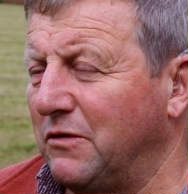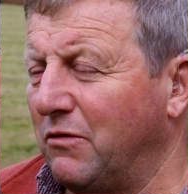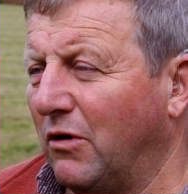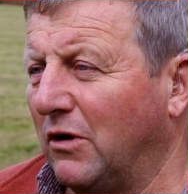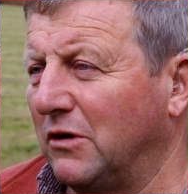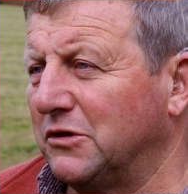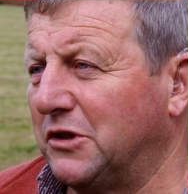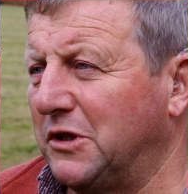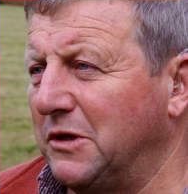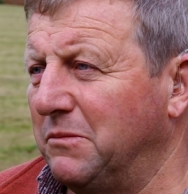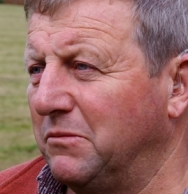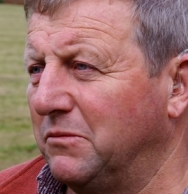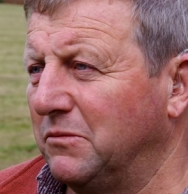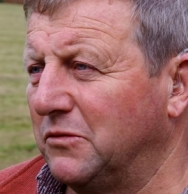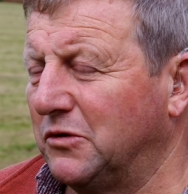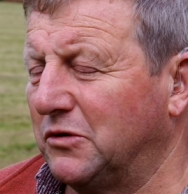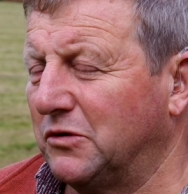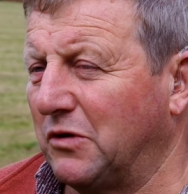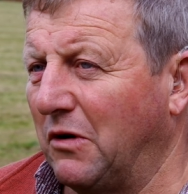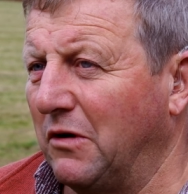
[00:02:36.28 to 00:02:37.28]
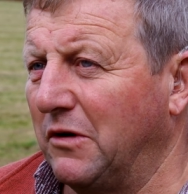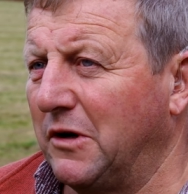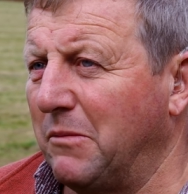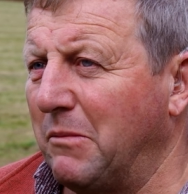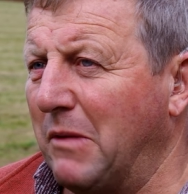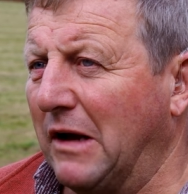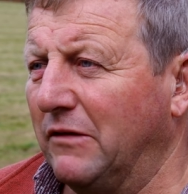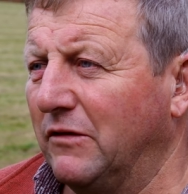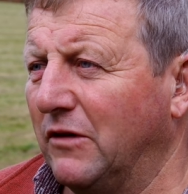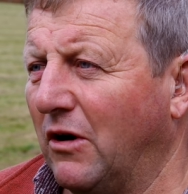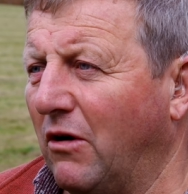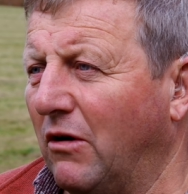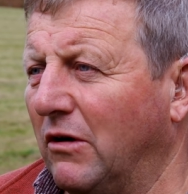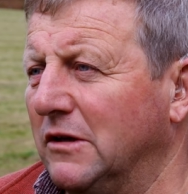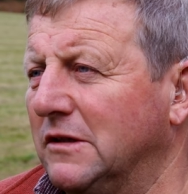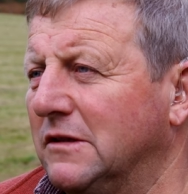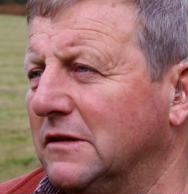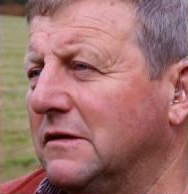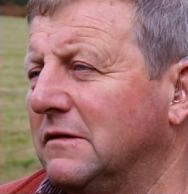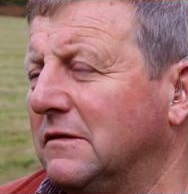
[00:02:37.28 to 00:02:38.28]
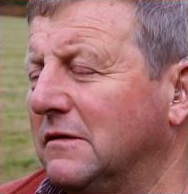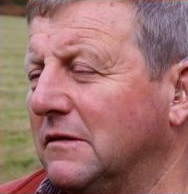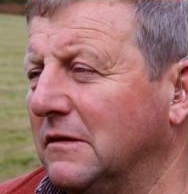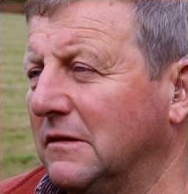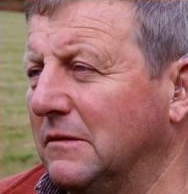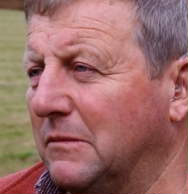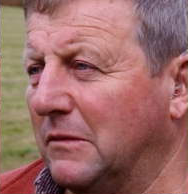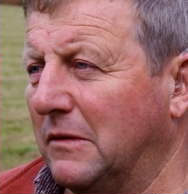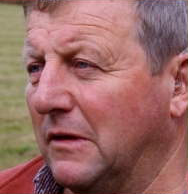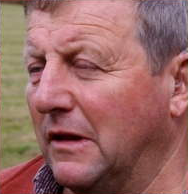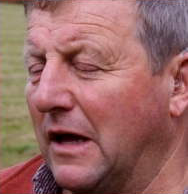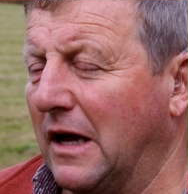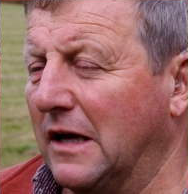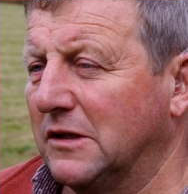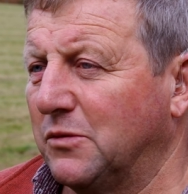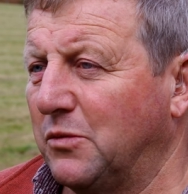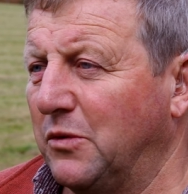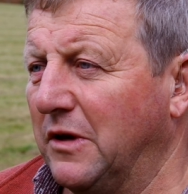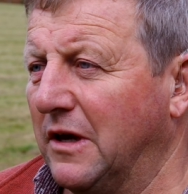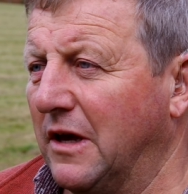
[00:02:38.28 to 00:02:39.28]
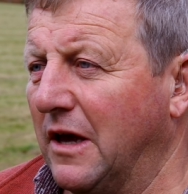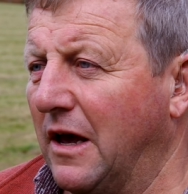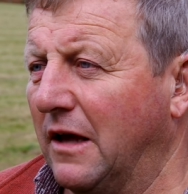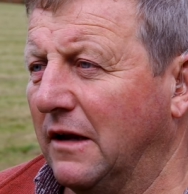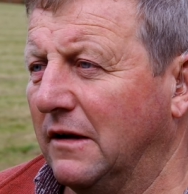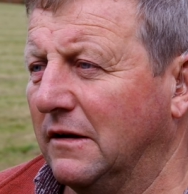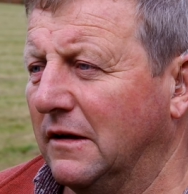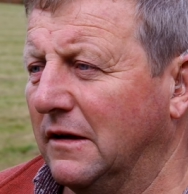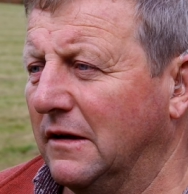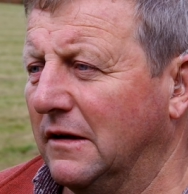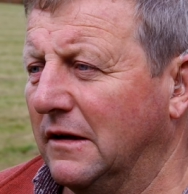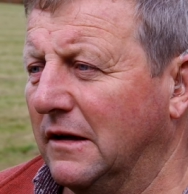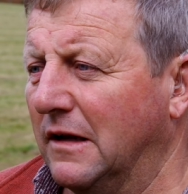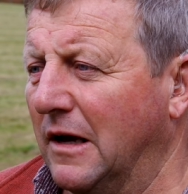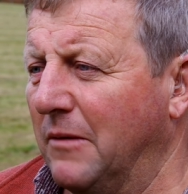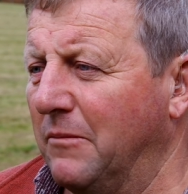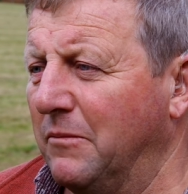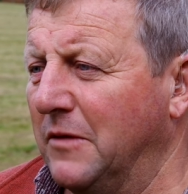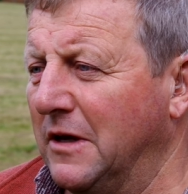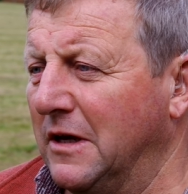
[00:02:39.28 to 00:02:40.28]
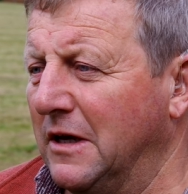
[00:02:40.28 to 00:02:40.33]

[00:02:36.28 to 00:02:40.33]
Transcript: We've watched him trying to mount the hinds last weekend and um,